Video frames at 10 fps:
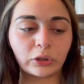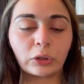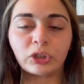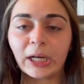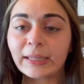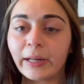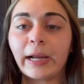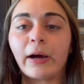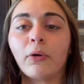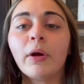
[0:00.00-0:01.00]
So check that
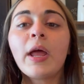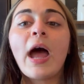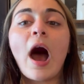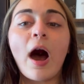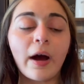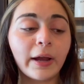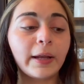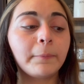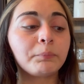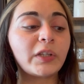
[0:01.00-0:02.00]
out.
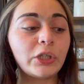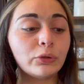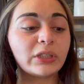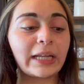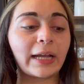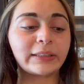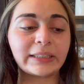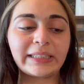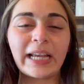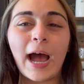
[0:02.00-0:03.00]
I used that to
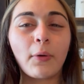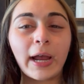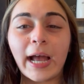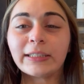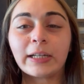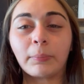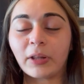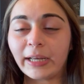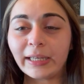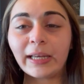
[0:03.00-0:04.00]
see how I ended up
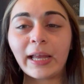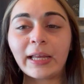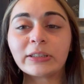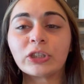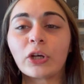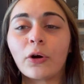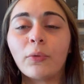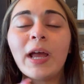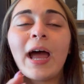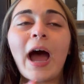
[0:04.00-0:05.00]
liking it.
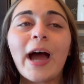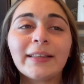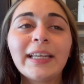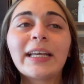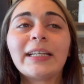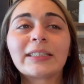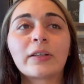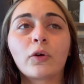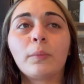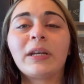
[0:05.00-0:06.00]
So I think it is a
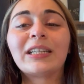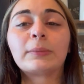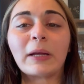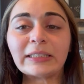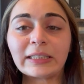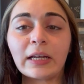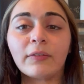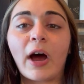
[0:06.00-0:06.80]
little bit expensive.